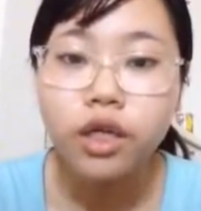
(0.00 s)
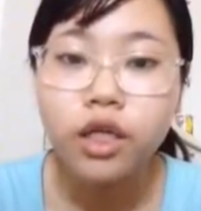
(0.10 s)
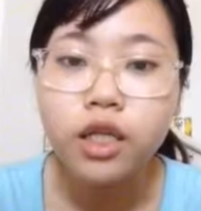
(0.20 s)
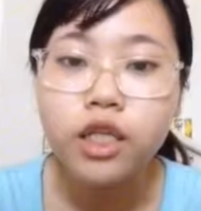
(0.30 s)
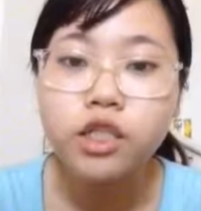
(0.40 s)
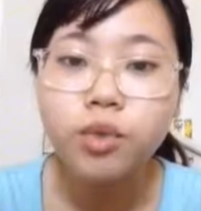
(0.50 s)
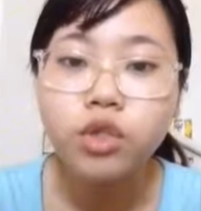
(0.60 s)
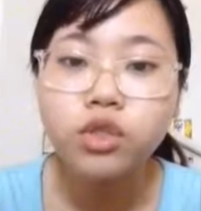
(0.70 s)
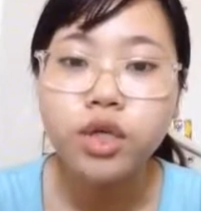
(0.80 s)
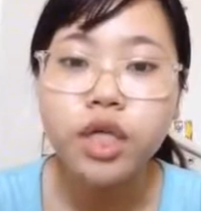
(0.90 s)

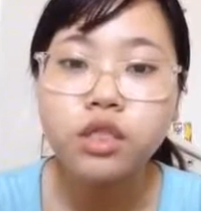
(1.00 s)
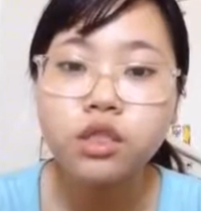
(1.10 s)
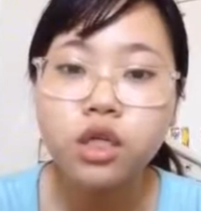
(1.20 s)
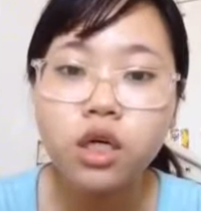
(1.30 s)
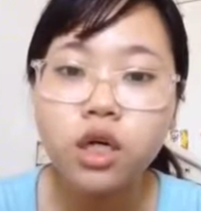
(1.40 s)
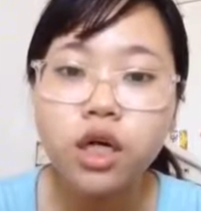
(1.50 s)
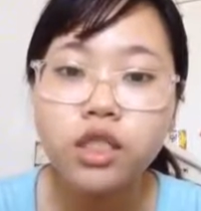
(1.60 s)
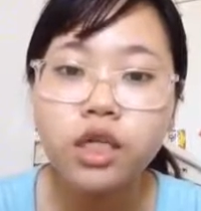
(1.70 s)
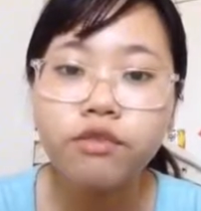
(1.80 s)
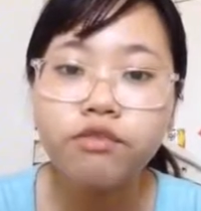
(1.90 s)
enter
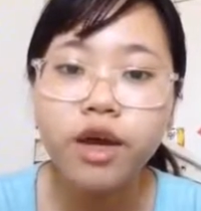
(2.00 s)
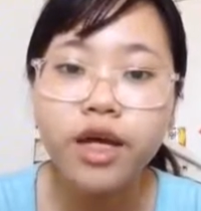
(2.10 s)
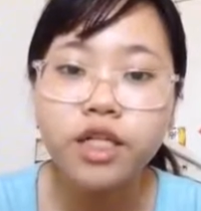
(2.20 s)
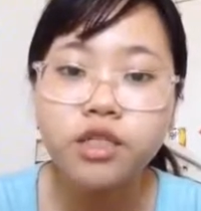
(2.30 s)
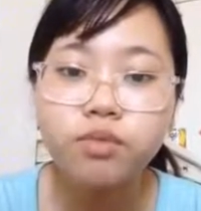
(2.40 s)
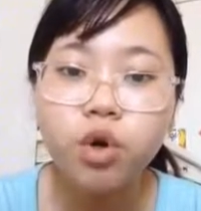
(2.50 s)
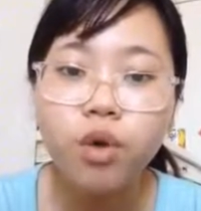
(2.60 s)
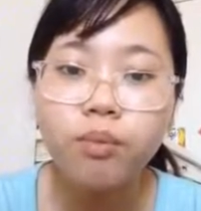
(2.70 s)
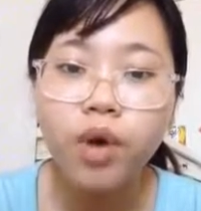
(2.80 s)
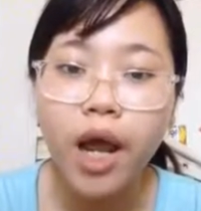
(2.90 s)
an advanced
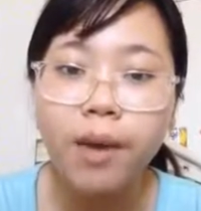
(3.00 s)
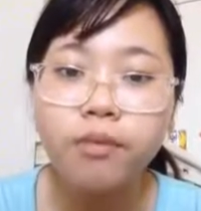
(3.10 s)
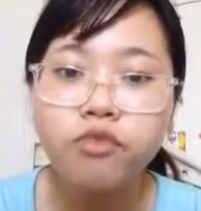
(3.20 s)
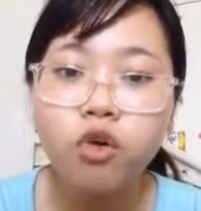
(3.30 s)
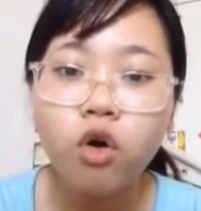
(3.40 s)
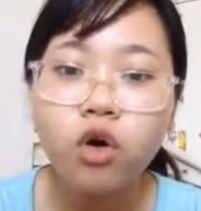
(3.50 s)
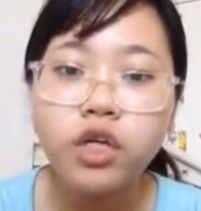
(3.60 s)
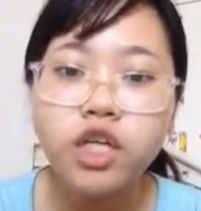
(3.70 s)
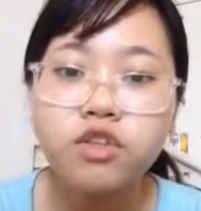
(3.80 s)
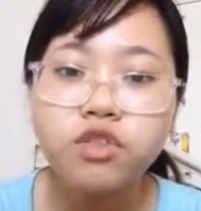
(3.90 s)
program
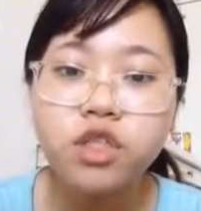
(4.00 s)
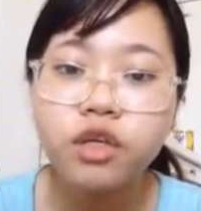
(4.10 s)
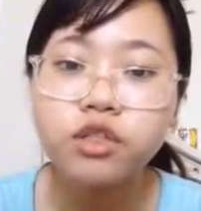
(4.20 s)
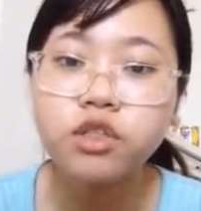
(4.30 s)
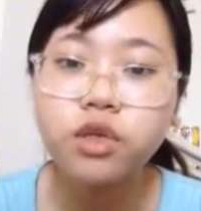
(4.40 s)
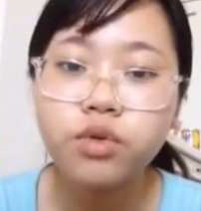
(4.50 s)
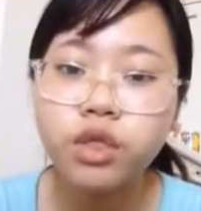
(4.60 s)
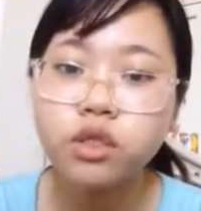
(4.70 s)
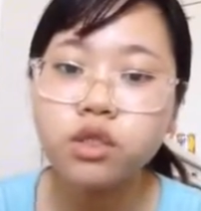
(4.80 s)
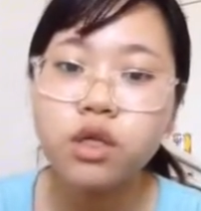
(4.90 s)
for gifted
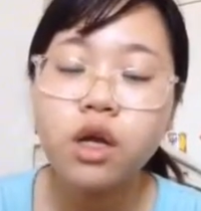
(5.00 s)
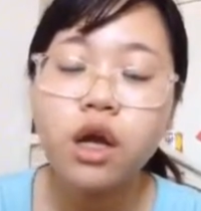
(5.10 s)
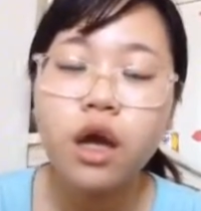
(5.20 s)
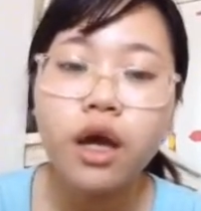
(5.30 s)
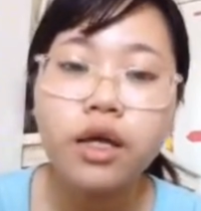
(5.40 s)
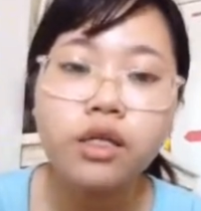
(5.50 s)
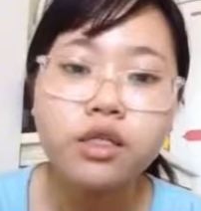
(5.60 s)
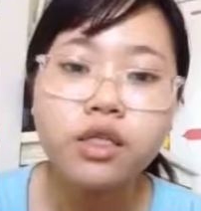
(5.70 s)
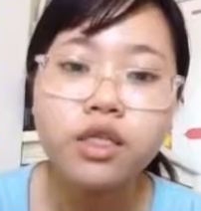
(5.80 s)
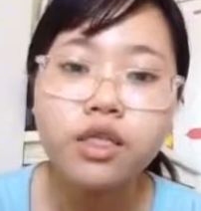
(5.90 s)
students.
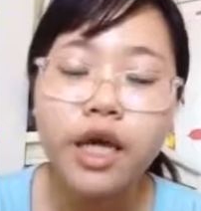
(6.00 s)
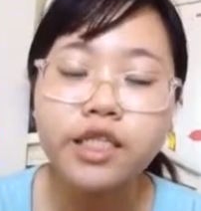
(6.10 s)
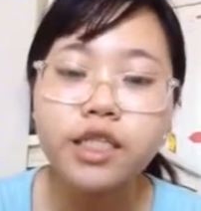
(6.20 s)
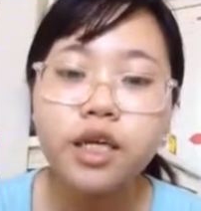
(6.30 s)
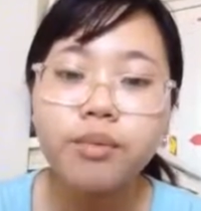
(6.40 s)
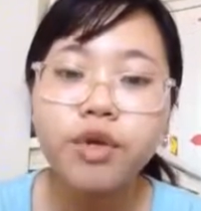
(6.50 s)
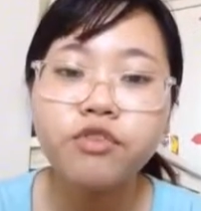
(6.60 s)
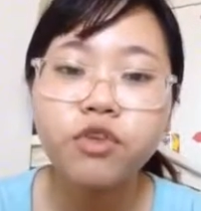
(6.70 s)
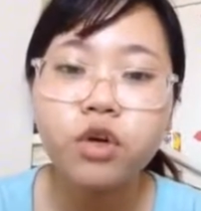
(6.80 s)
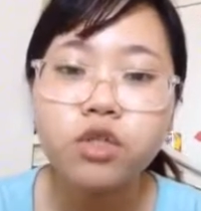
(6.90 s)
And she said
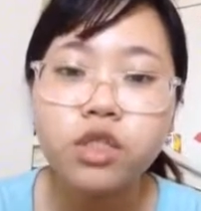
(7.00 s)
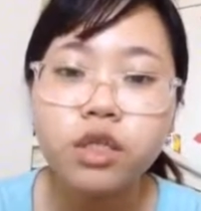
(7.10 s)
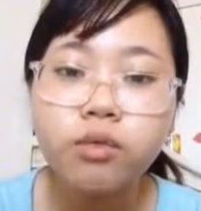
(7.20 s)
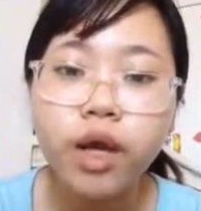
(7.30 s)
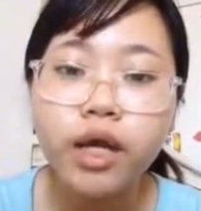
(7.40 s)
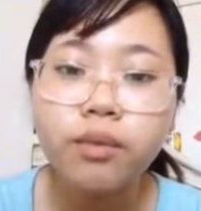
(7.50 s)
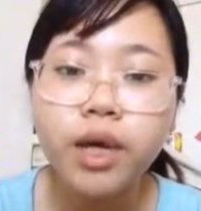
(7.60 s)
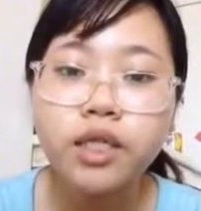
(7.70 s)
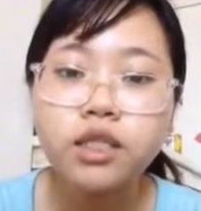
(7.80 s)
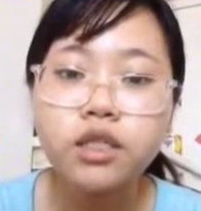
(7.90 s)
before she
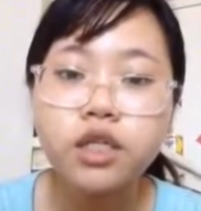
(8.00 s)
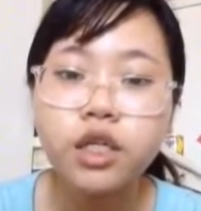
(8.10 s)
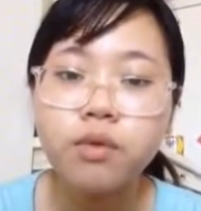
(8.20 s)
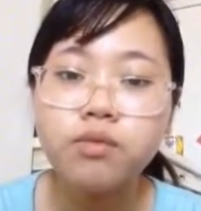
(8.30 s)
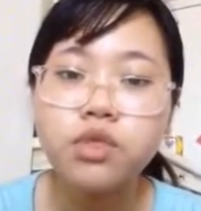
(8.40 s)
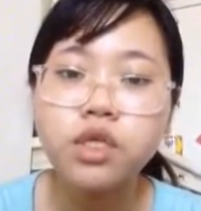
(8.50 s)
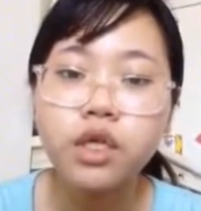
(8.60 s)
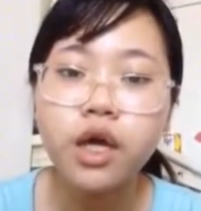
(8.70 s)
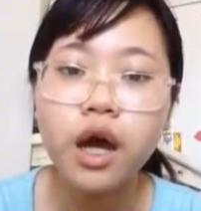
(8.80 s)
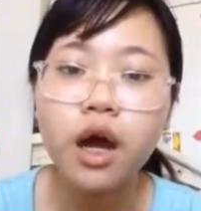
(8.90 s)
recommended him,
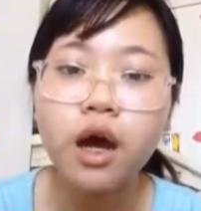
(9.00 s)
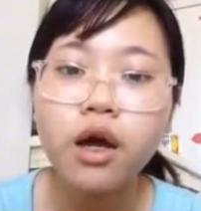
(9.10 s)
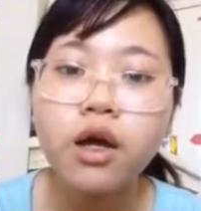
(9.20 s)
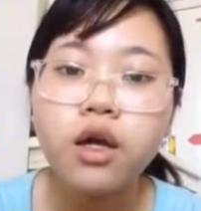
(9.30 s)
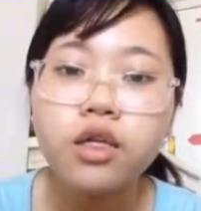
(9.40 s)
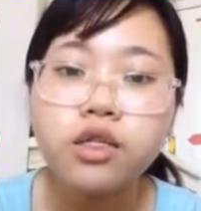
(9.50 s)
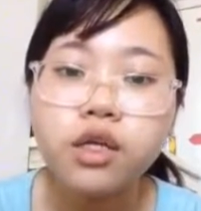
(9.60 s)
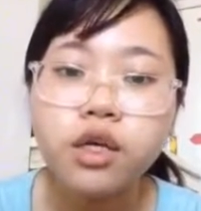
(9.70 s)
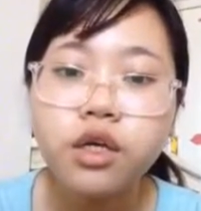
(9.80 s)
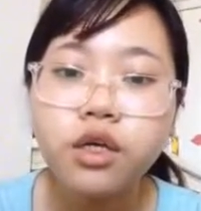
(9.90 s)
she
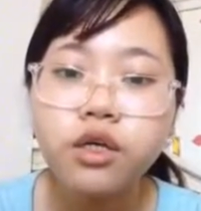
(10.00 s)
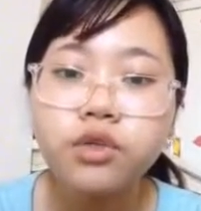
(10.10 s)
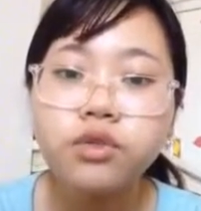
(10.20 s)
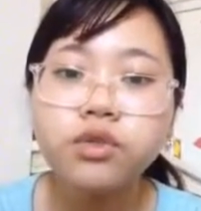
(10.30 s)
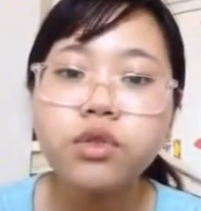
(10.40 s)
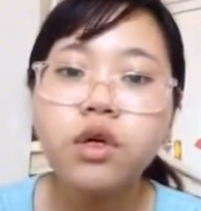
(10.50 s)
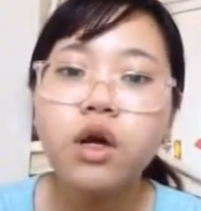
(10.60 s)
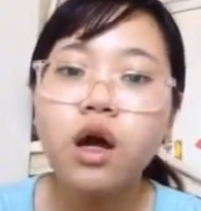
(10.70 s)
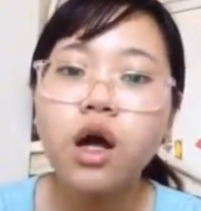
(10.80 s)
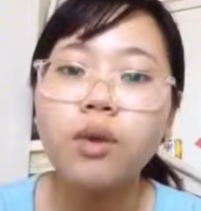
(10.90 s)
heard
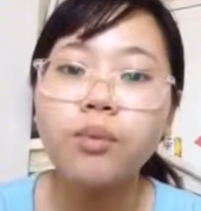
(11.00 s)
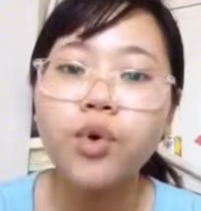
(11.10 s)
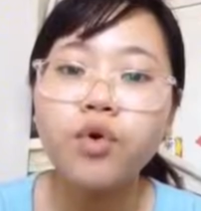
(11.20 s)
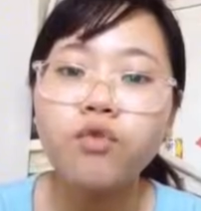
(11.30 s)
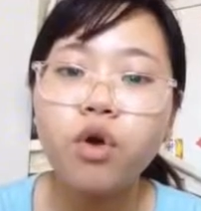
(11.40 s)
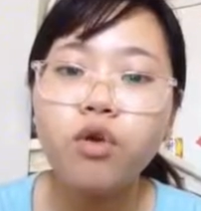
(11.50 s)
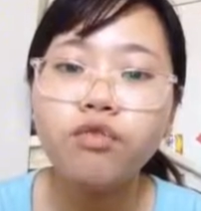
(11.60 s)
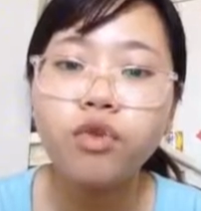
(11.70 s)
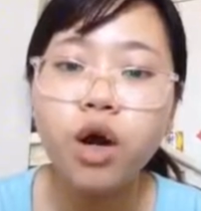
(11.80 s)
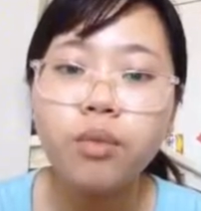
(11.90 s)
approval
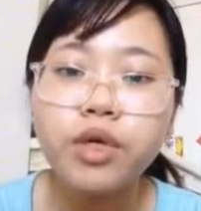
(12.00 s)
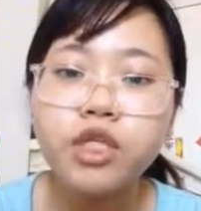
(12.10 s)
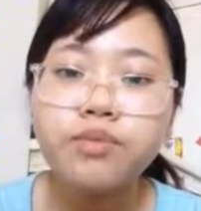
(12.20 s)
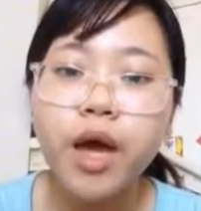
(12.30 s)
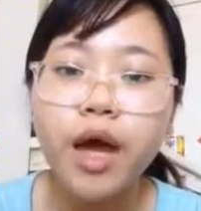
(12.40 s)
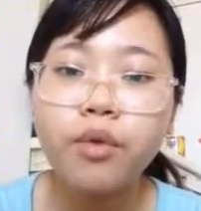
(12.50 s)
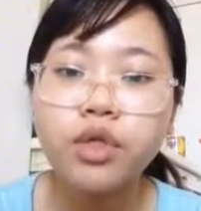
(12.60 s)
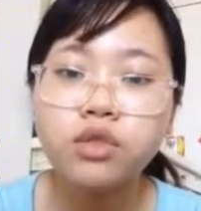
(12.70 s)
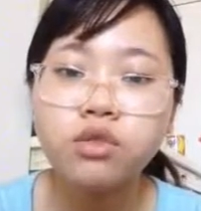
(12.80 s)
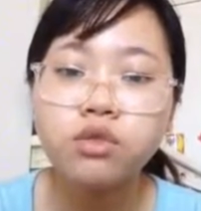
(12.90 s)
from his
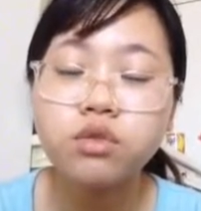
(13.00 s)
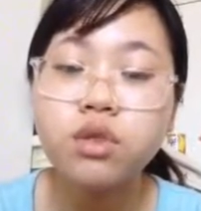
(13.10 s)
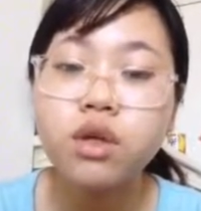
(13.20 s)
parents.